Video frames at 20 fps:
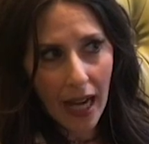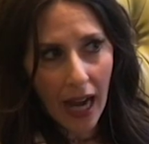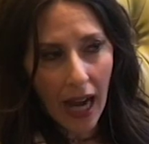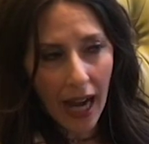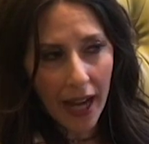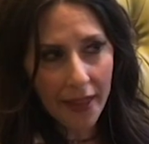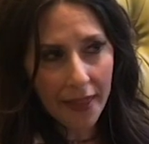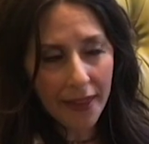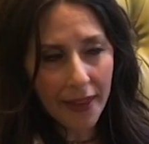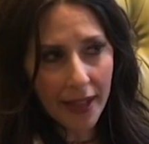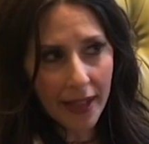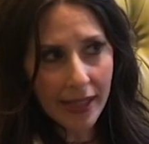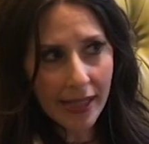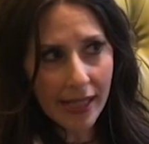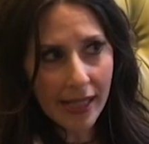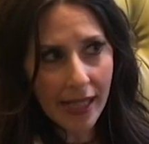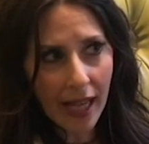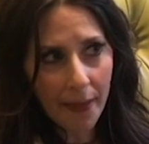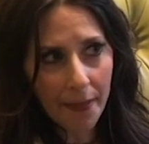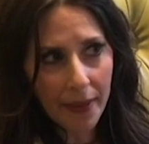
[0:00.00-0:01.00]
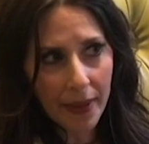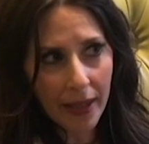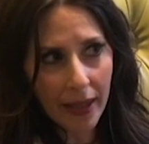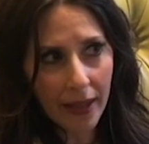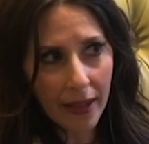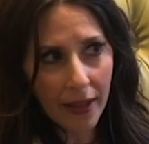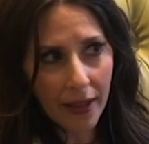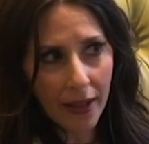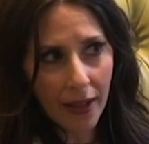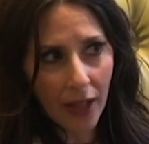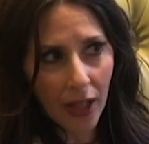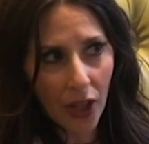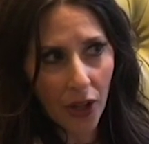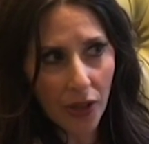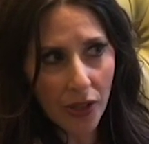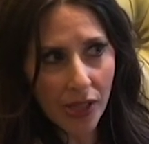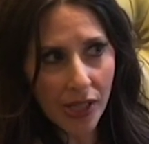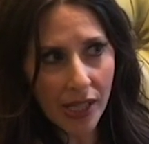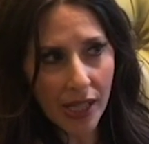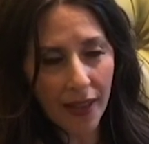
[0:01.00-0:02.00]
I think stepping
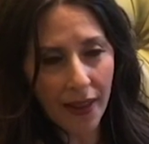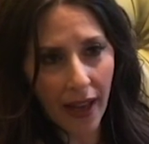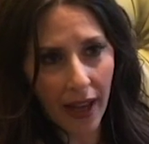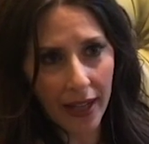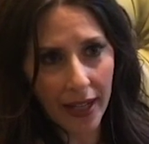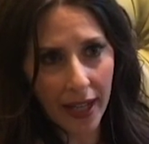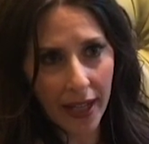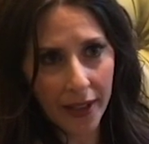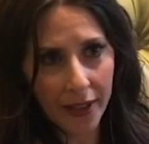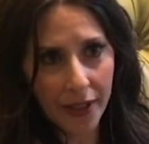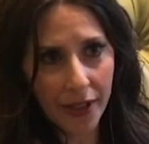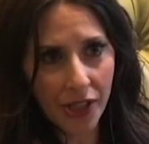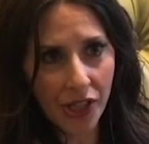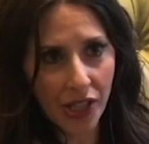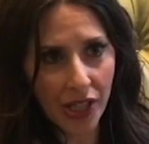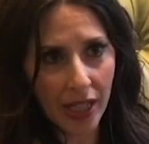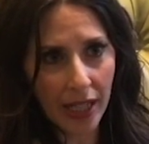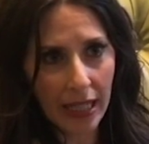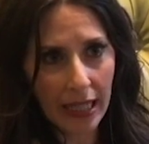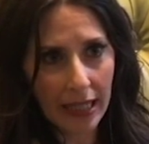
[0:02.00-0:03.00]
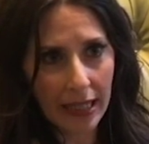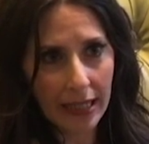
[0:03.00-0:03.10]
close to that energy,